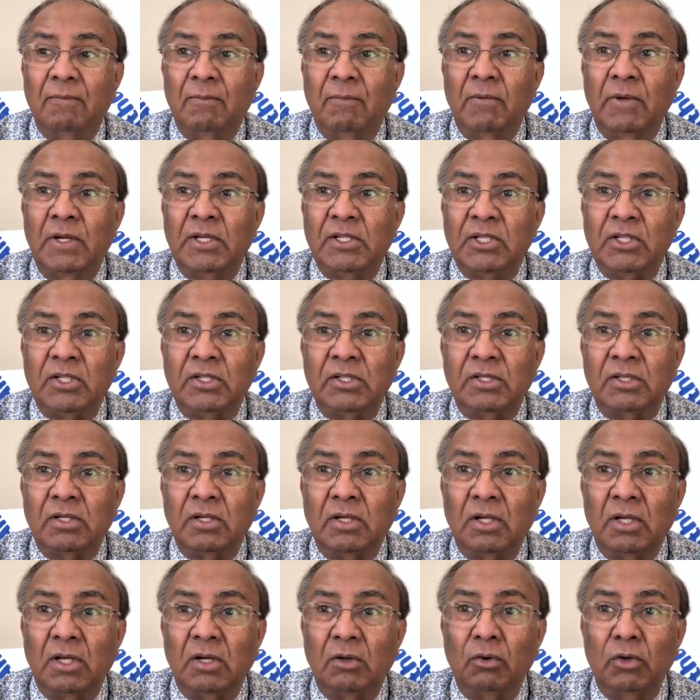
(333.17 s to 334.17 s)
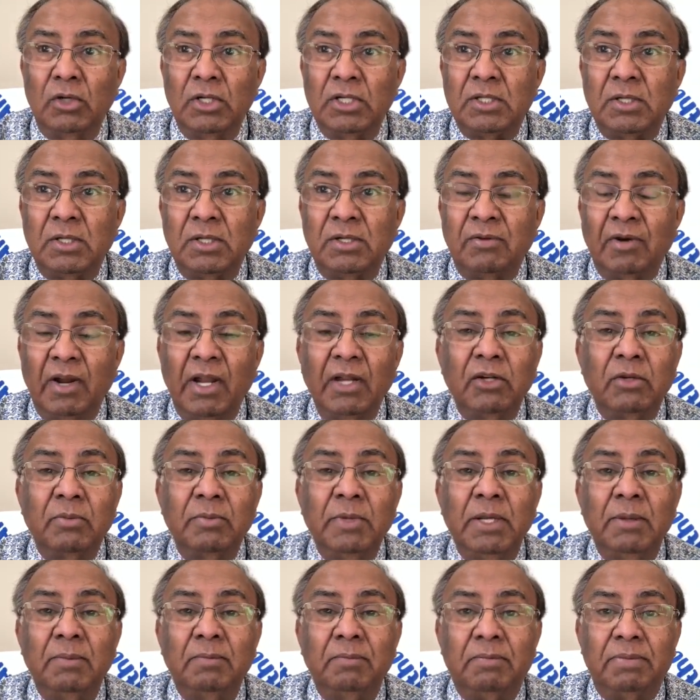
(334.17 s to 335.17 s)
which is who is trying to
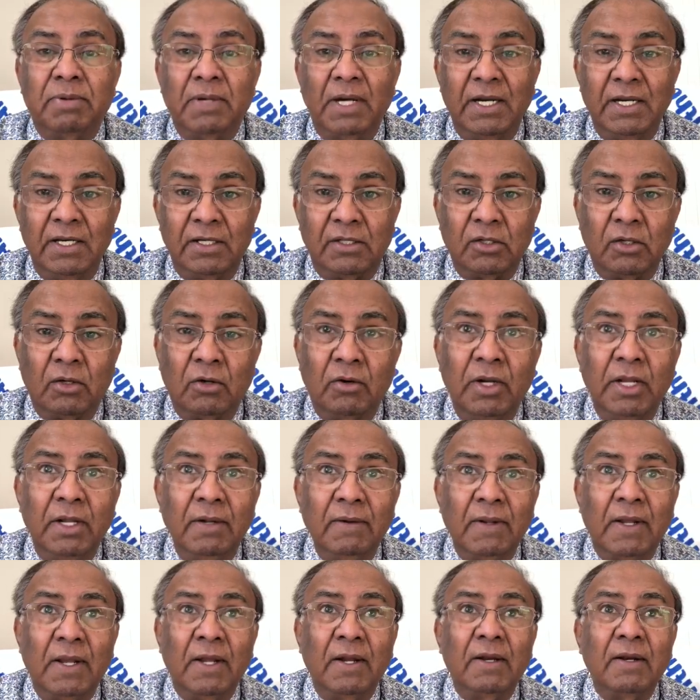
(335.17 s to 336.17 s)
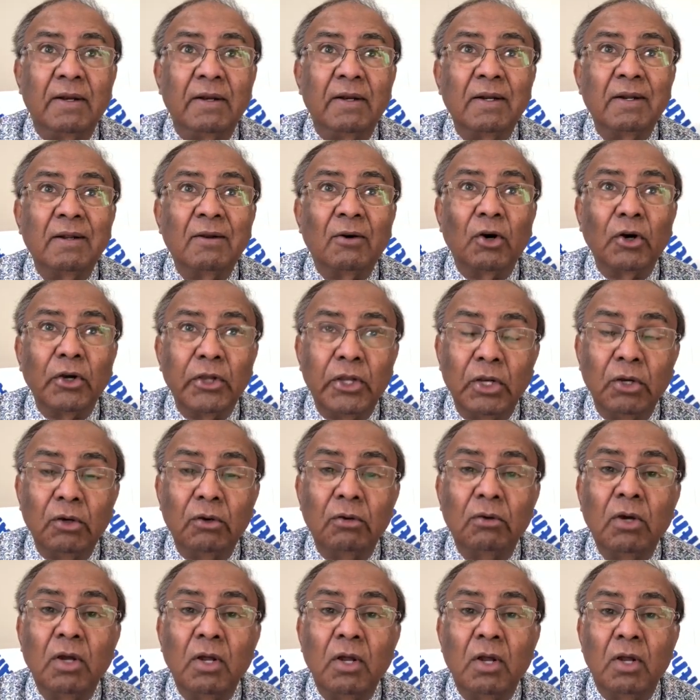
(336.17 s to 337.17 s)
be predatory and hook you